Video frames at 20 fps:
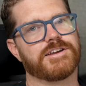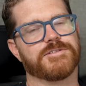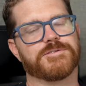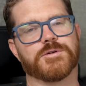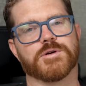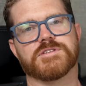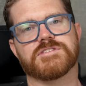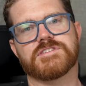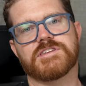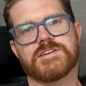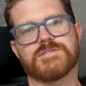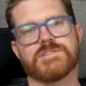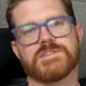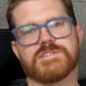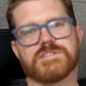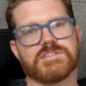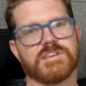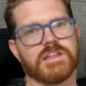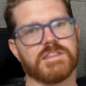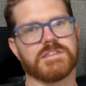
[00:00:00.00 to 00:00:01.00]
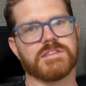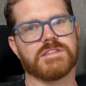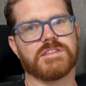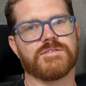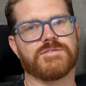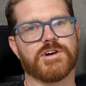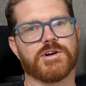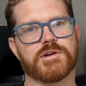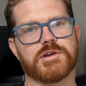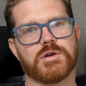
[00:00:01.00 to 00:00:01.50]
Now Fort Stevens is on the
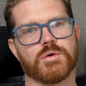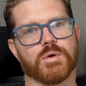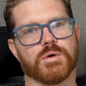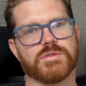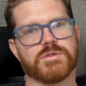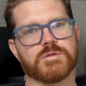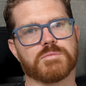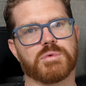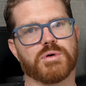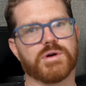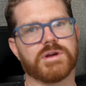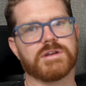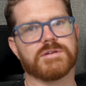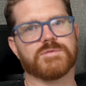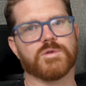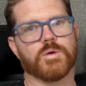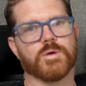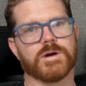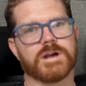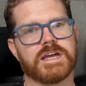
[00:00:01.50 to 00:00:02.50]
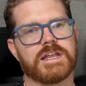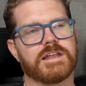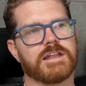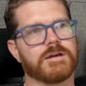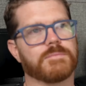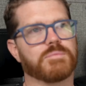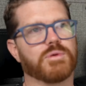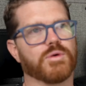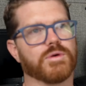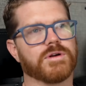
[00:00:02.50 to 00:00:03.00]
very northern point of Oregon and
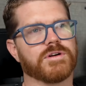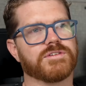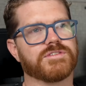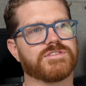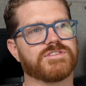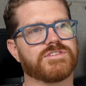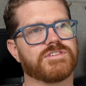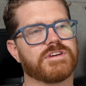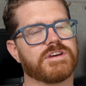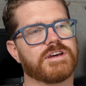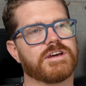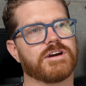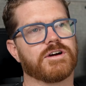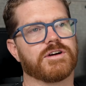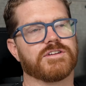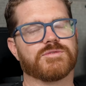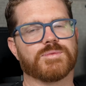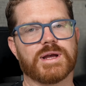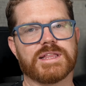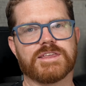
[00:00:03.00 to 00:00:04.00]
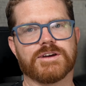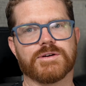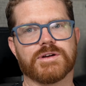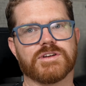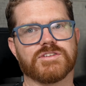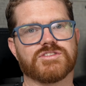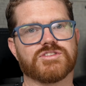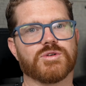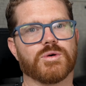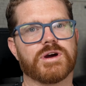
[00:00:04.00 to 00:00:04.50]
it borders It's right there in
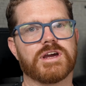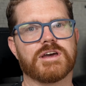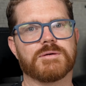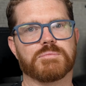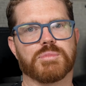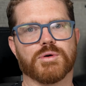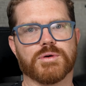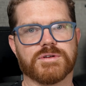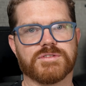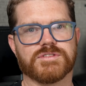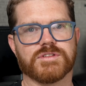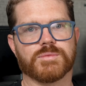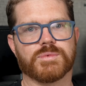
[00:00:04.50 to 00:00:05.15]
Astoria. It borders the